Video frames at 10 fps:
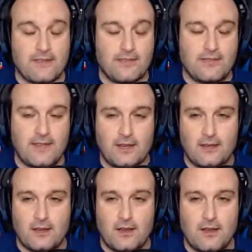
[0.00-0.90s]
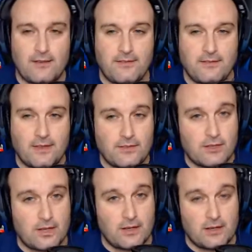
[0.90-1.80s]
think
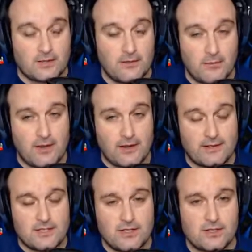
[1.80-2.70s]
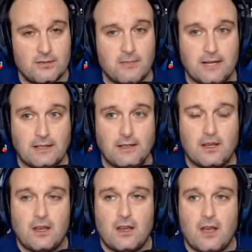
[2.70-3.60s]
that, and this is to me,
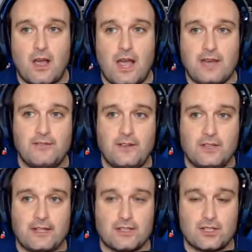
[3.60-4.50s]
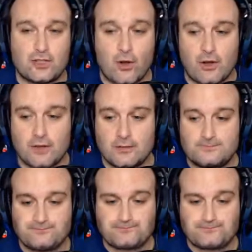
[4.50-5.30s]
I feel like the shark